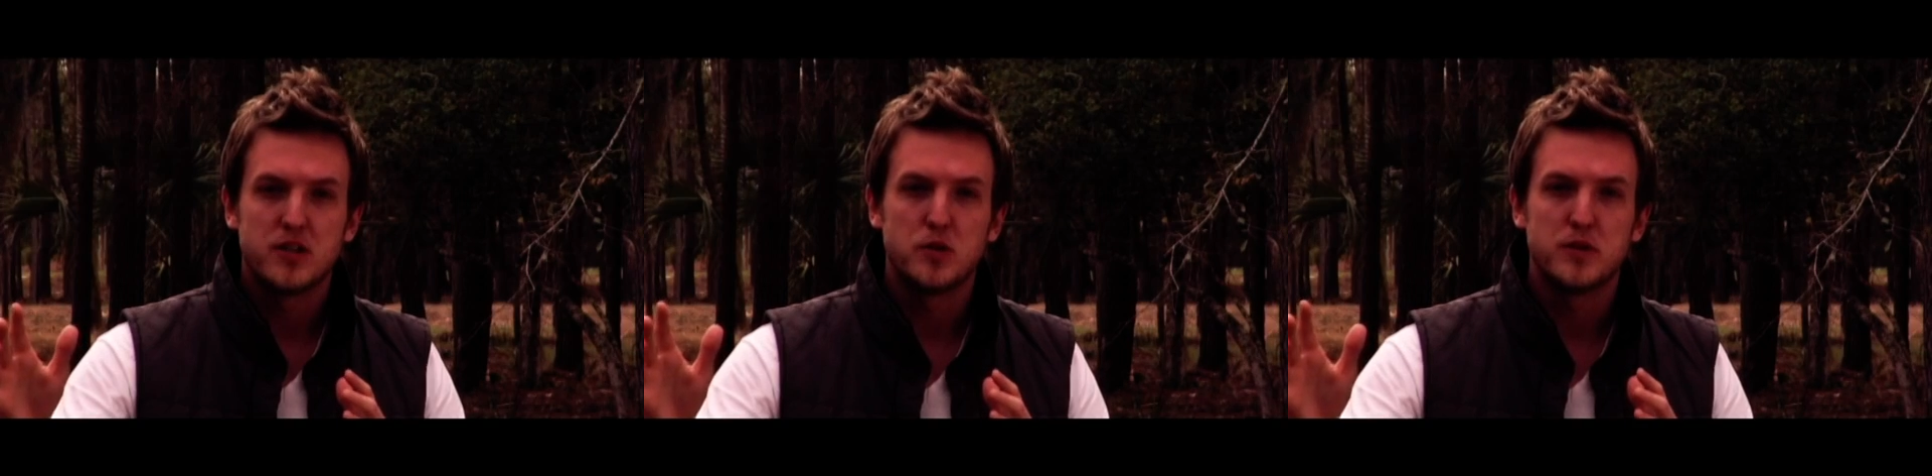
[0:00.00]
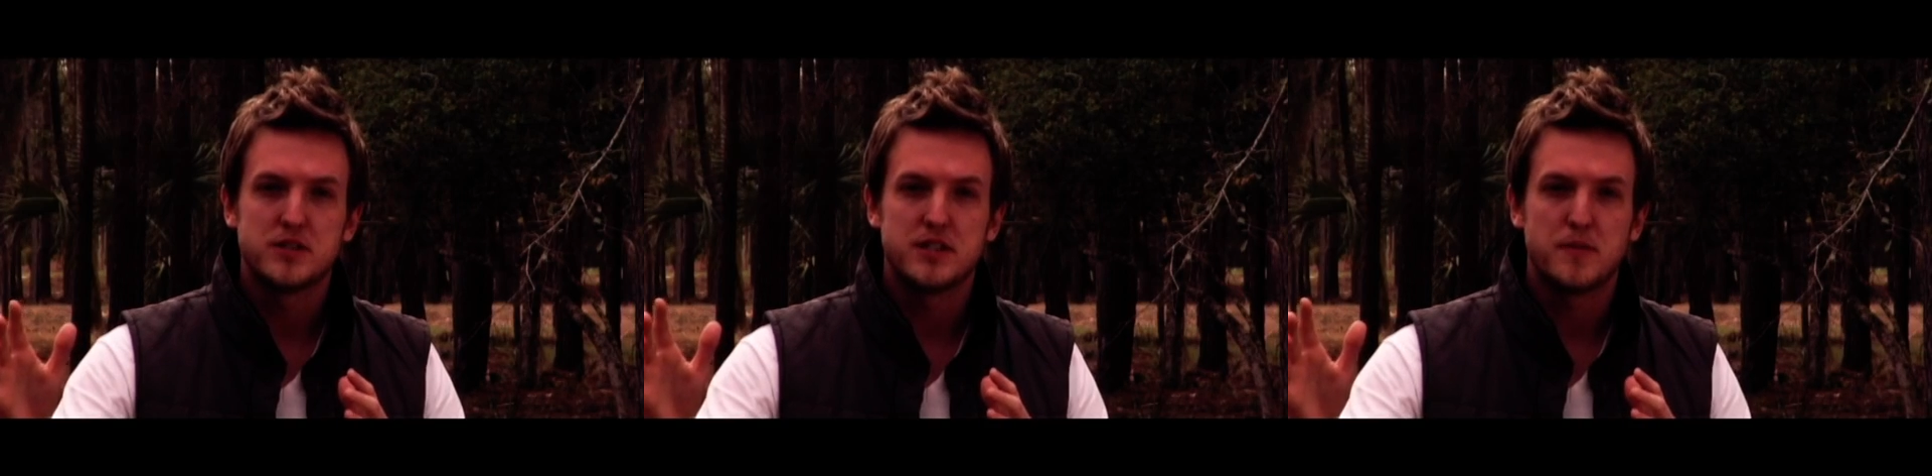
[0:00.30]
who
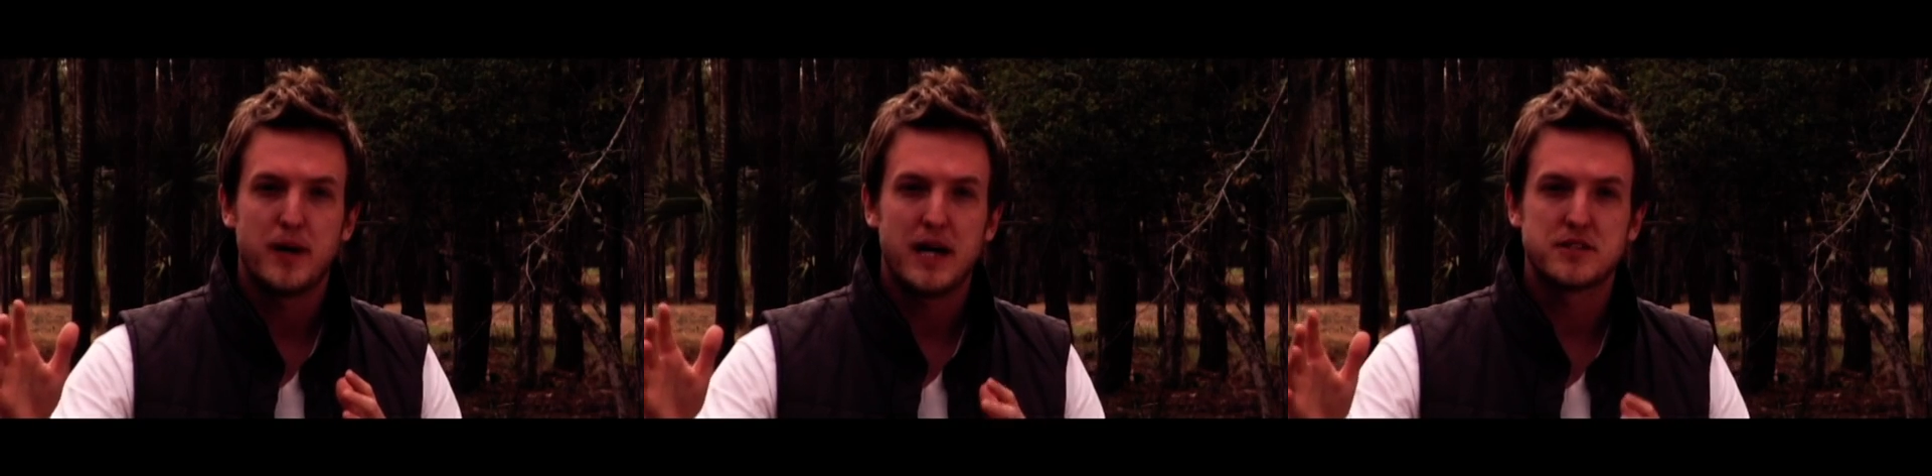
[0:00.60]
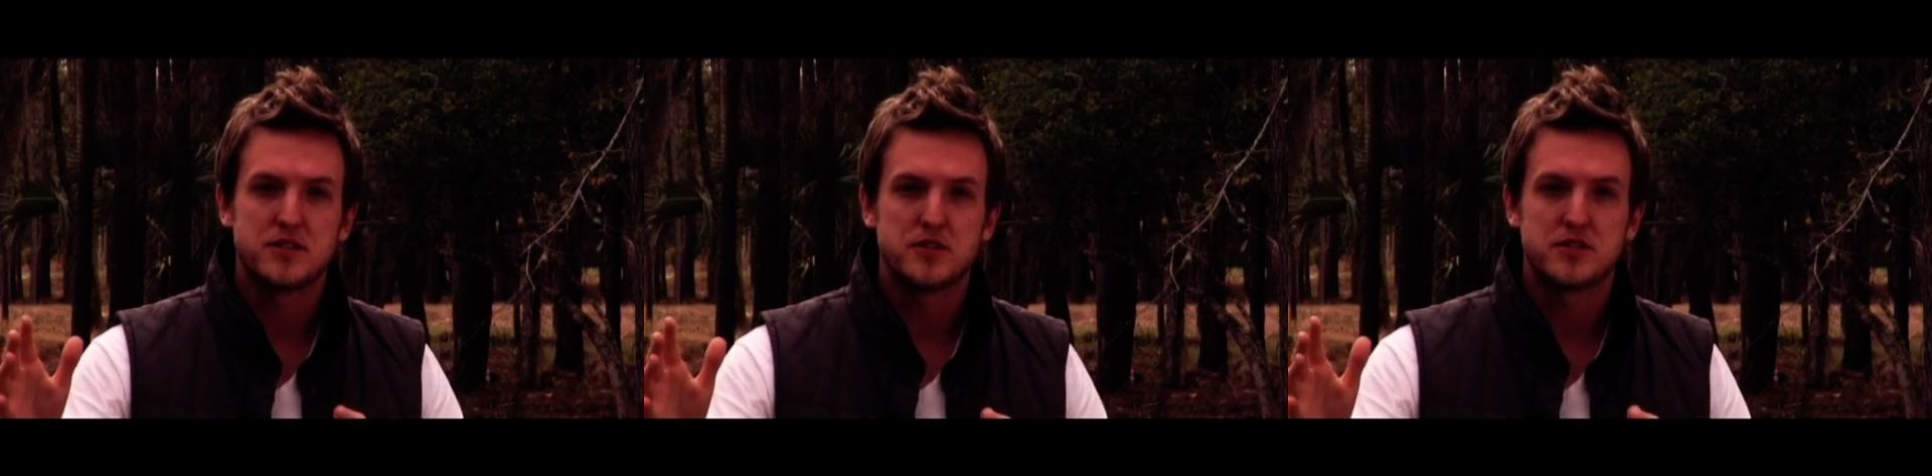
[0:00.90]
was in the
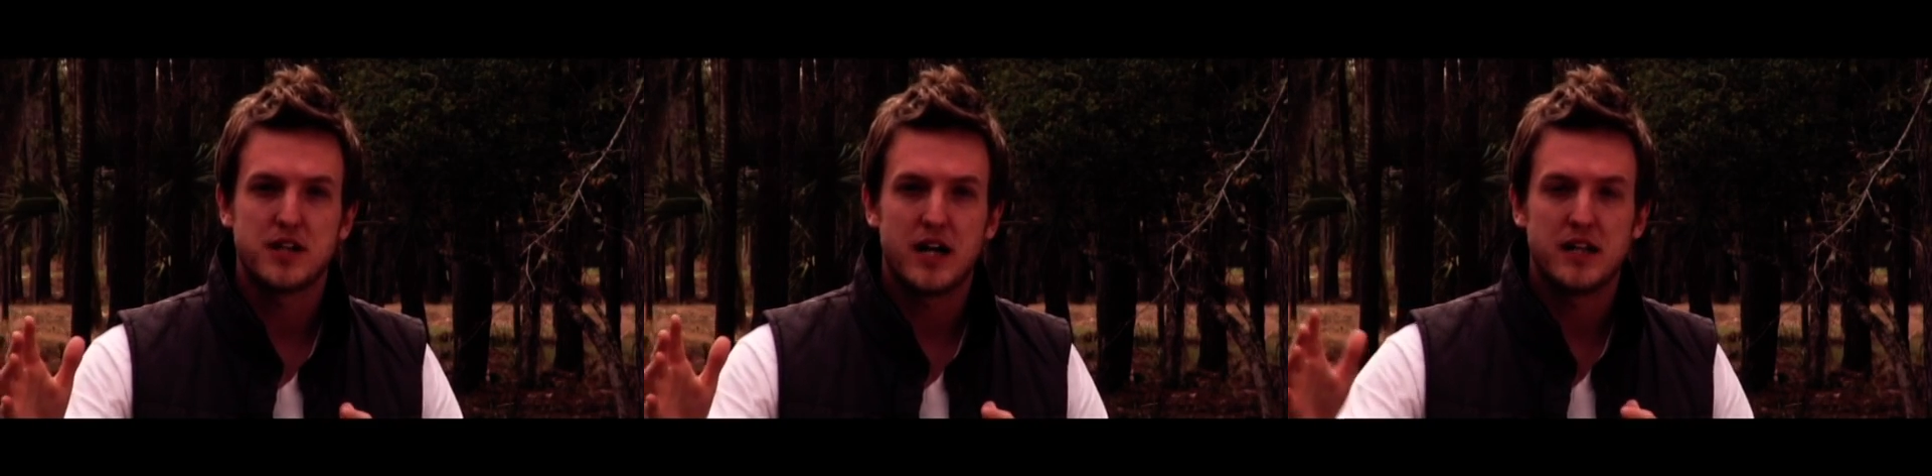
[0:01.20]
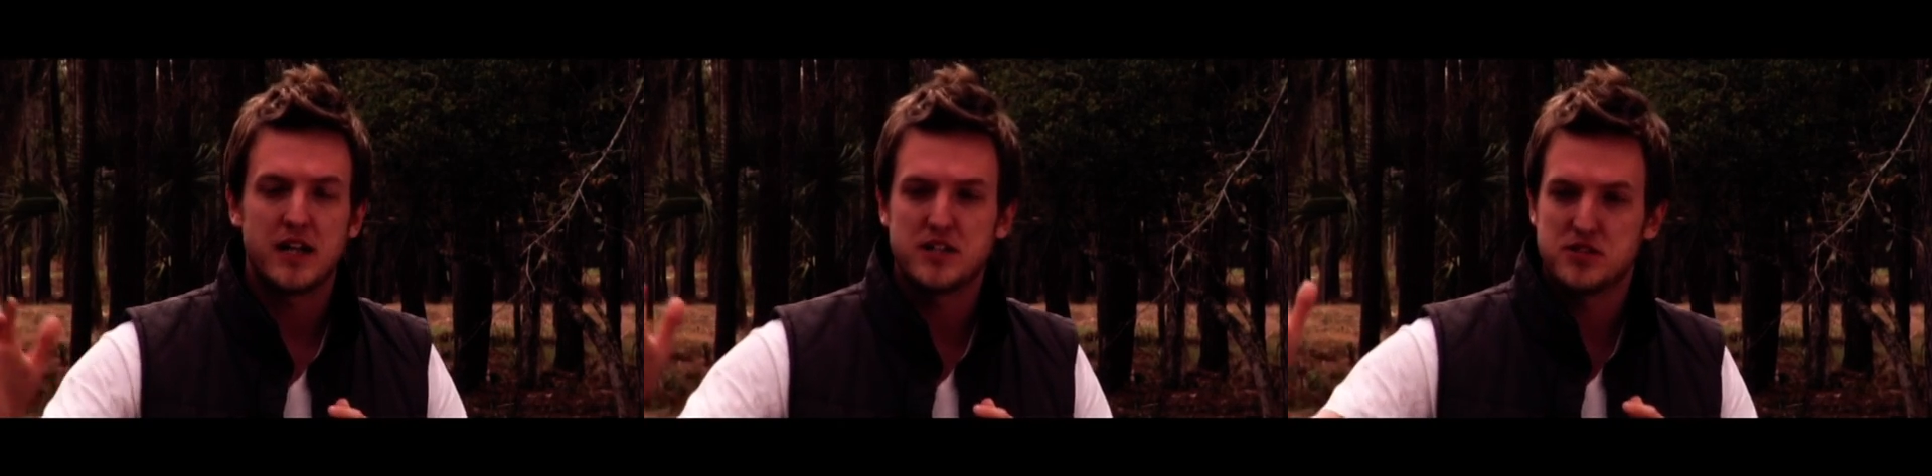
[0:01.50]
passenger side,
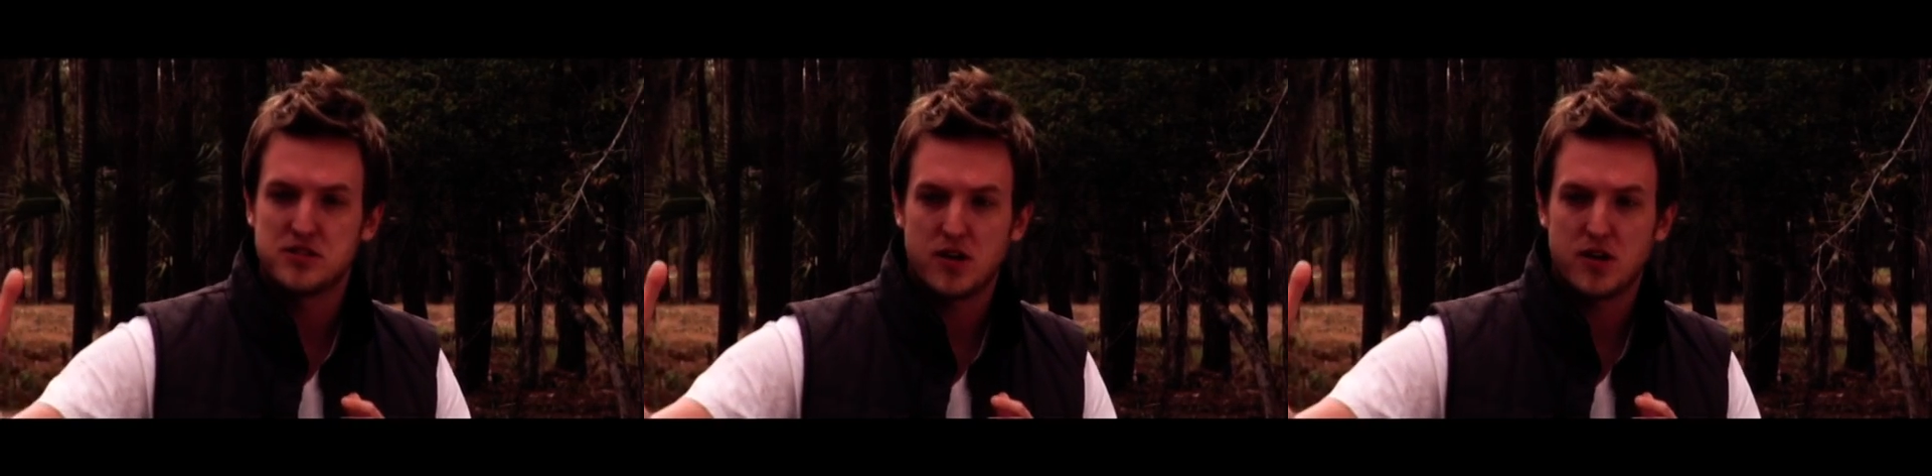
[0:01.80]
and I just